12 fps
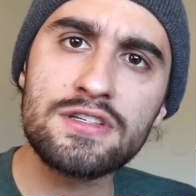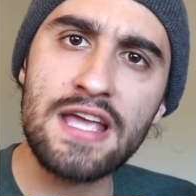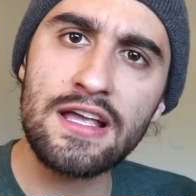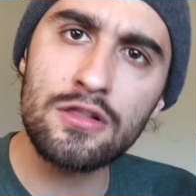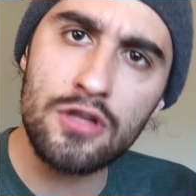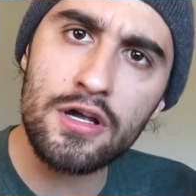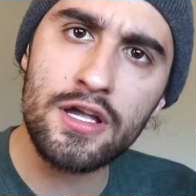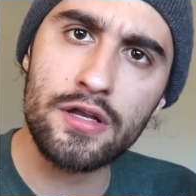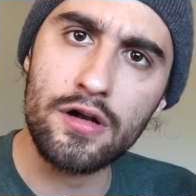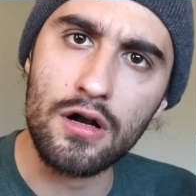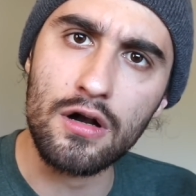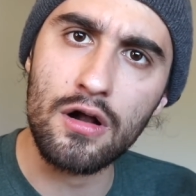Take a look at
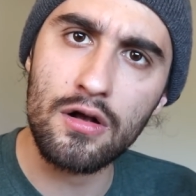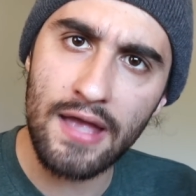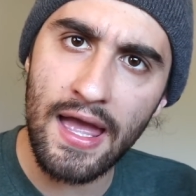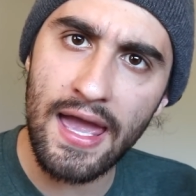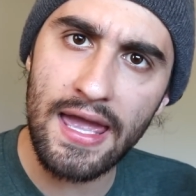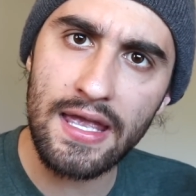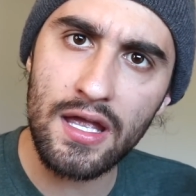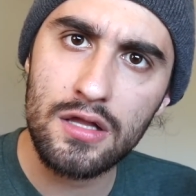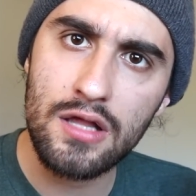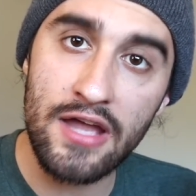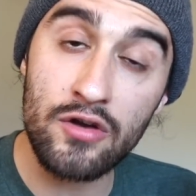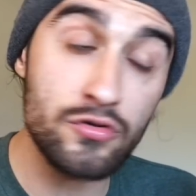her, okay?
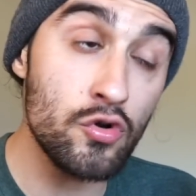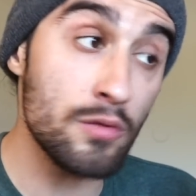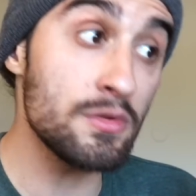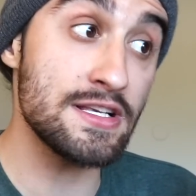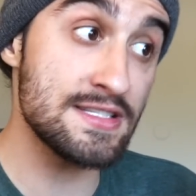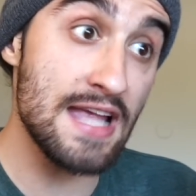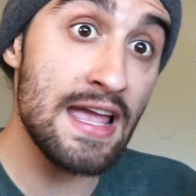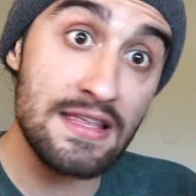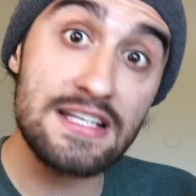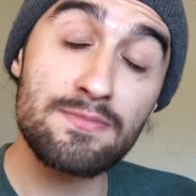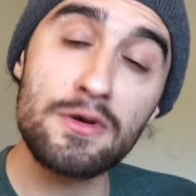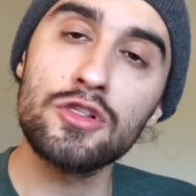I don't normally say
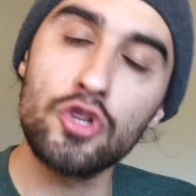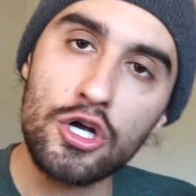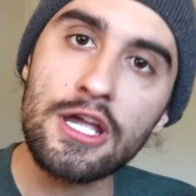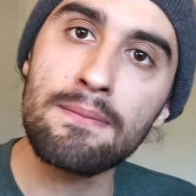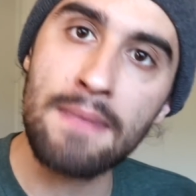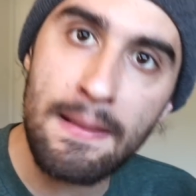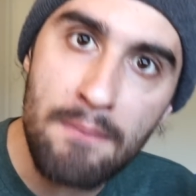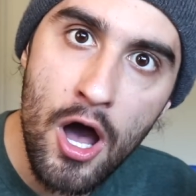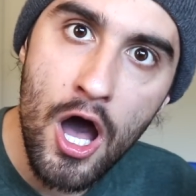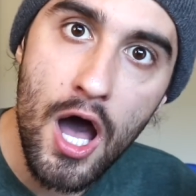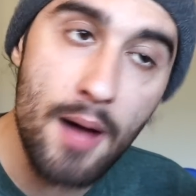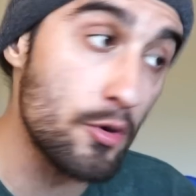this, but look at my
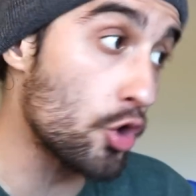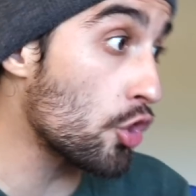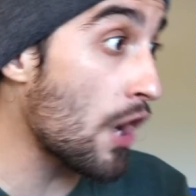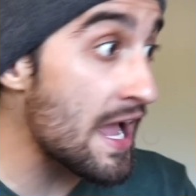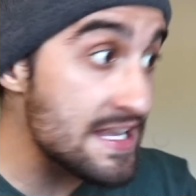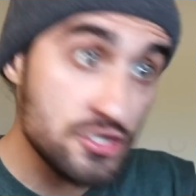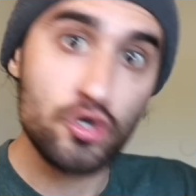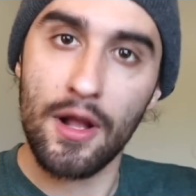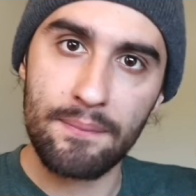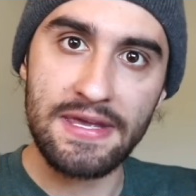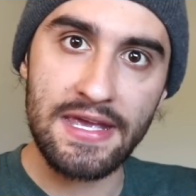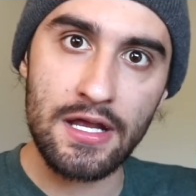mom. Her eyes are
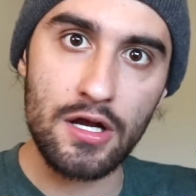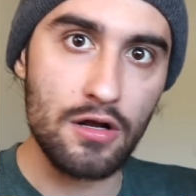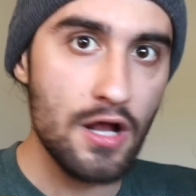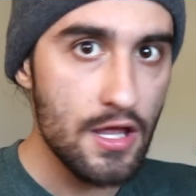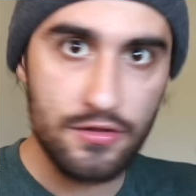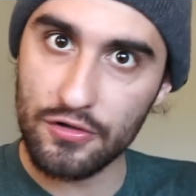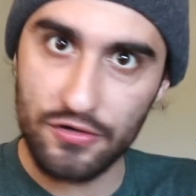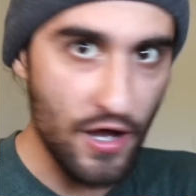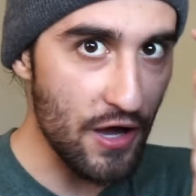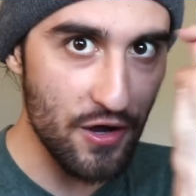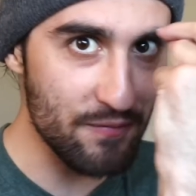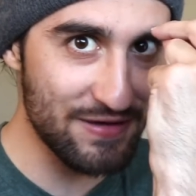up here. They're
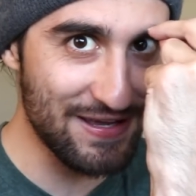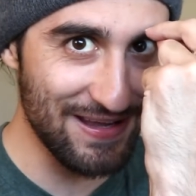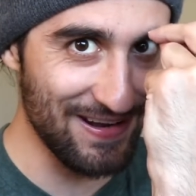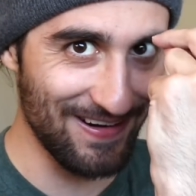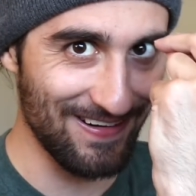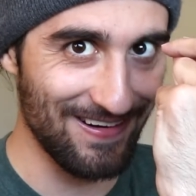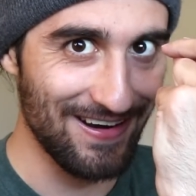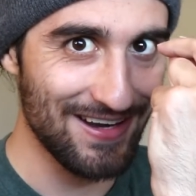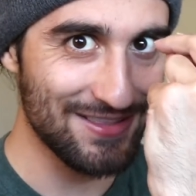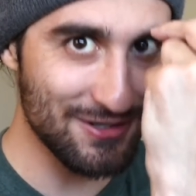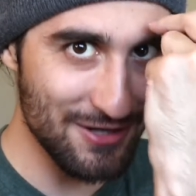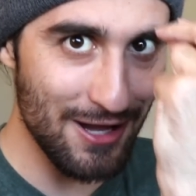not up here.
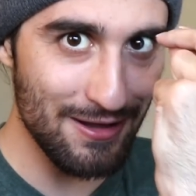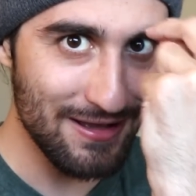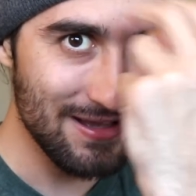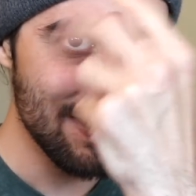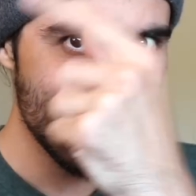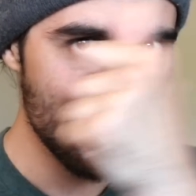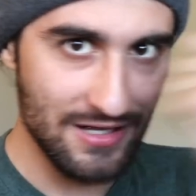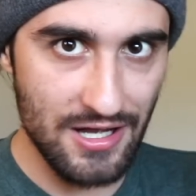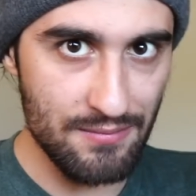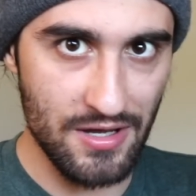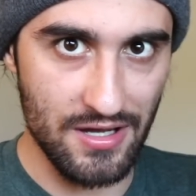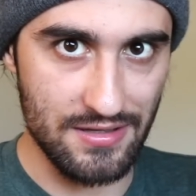They're not.
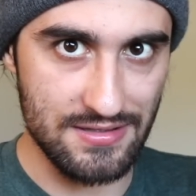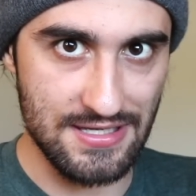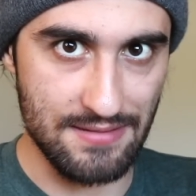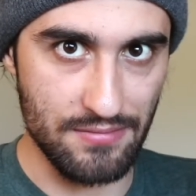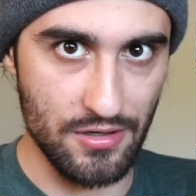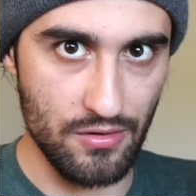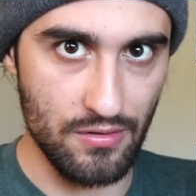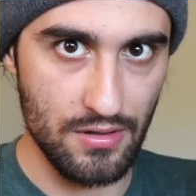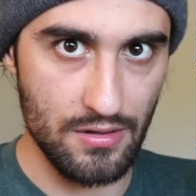Come on, Timbo.